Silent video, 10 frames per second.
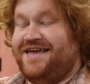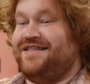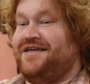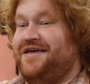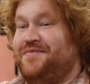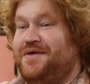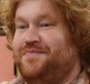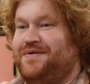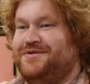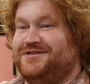And I am a
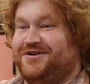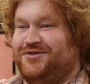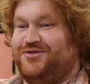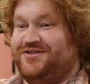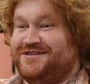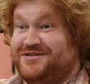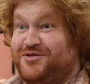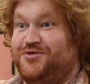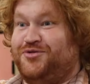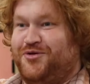published cartoonist
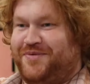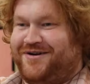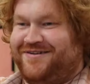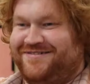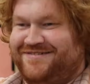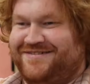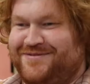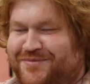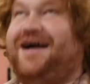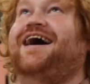and YouTuber.
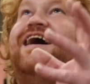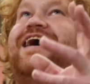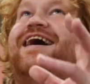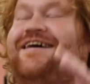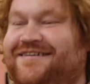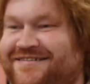Bah!